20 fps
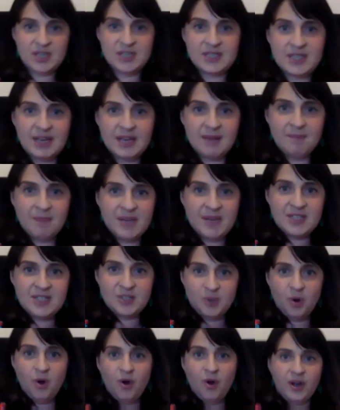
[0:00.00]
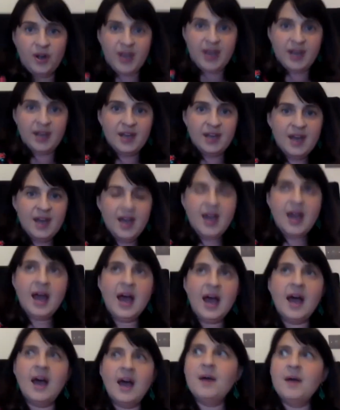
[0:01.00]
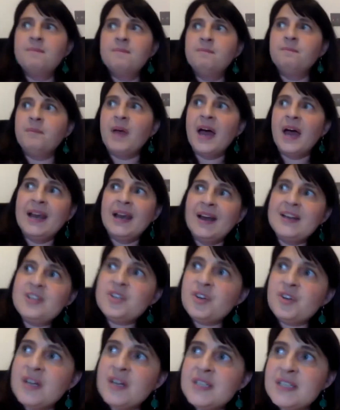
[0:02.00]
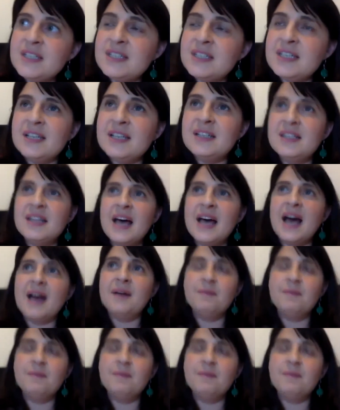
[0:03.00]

in my story, and I trusted that